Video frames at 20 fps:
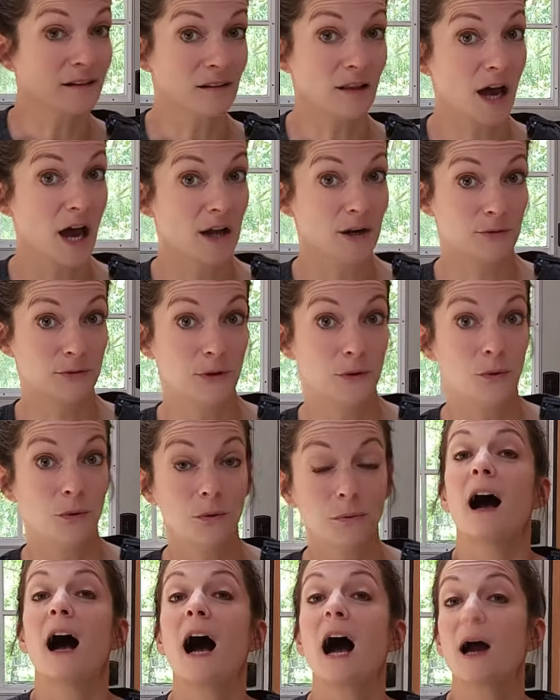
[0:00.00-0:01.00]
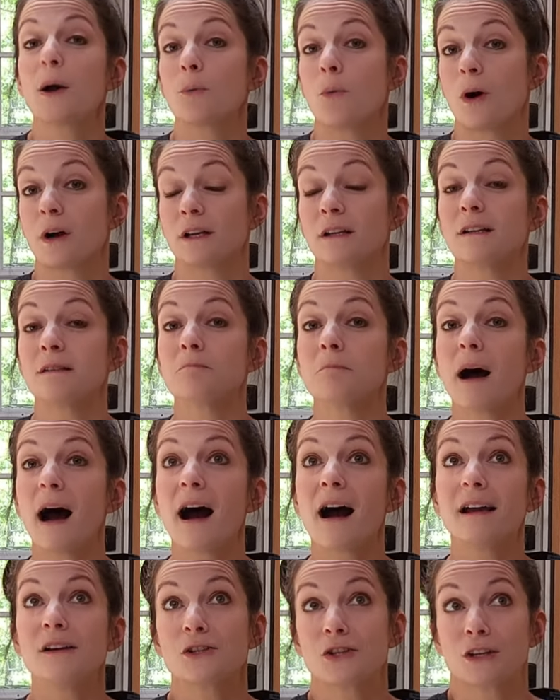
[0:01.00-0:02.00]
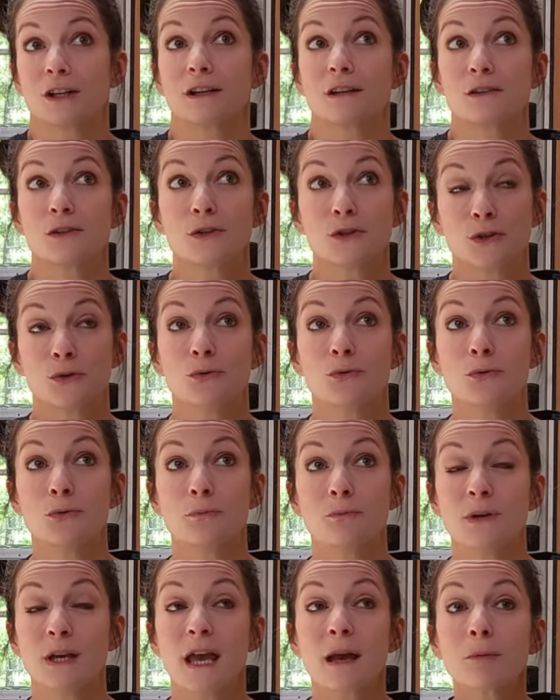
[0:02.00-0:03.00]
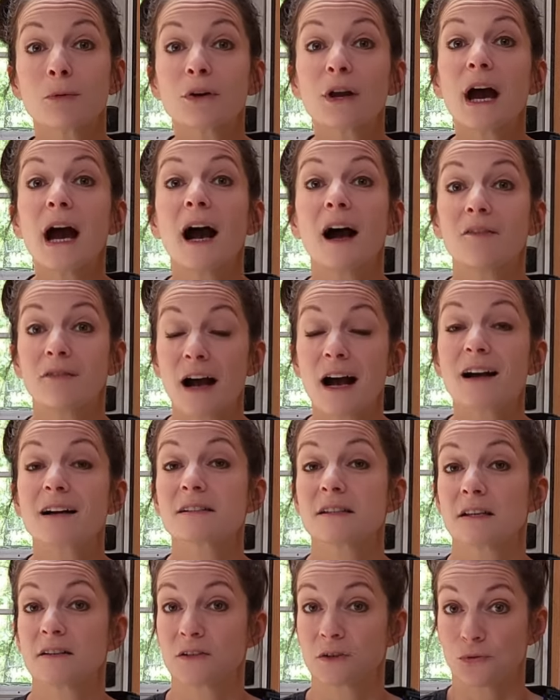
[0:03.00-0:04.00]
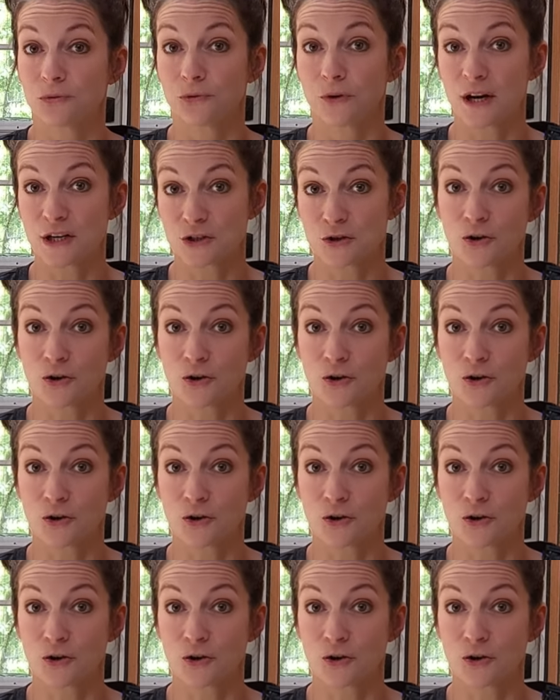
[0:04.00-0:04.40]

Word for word: a lot of you, I wanted my chickens to be able to have access to fresh